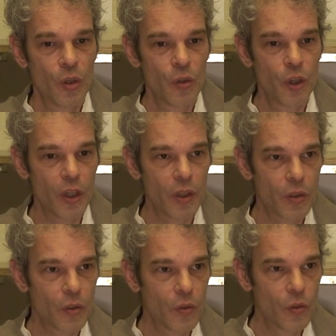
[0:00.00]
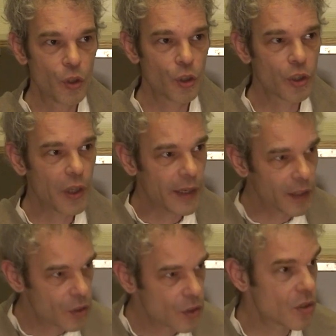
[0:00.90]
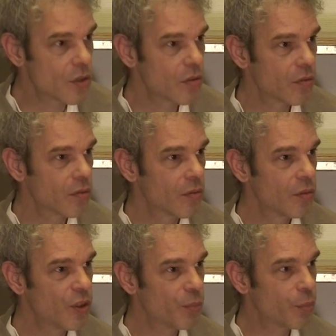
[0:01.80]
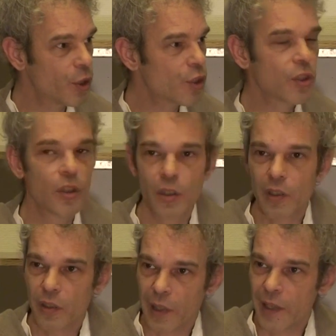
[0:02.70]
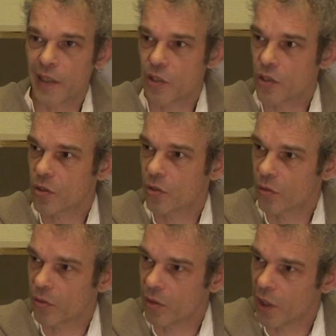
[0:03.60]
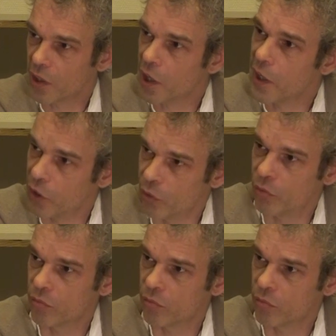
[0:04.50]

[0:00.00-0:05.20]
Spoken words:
There, your talents, your personal talents can guide you.